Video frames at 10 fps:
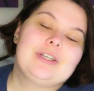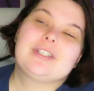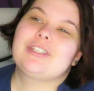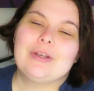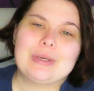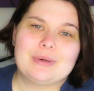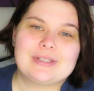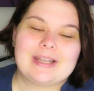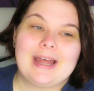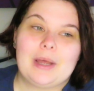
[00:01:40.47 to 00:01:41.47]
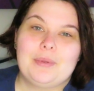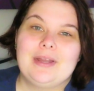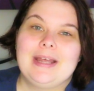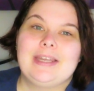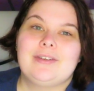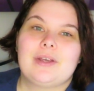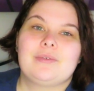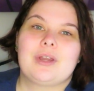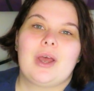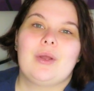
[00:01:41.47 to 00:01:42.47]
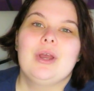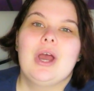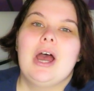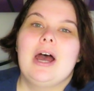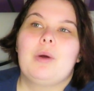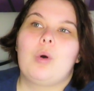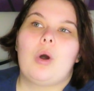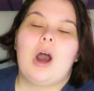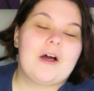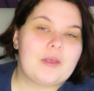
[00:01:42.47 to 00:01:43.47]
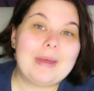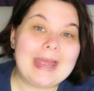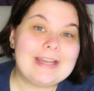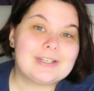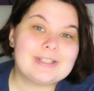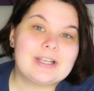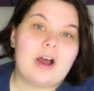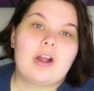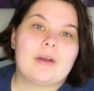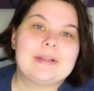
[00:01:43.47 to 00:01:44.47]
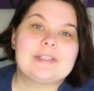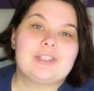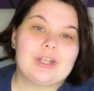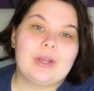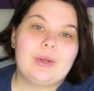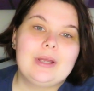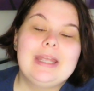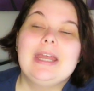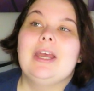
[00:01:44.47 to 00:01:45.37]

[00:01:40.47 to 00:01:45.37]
You just don't know what's going to happen, and you don't know what other patients are going to do.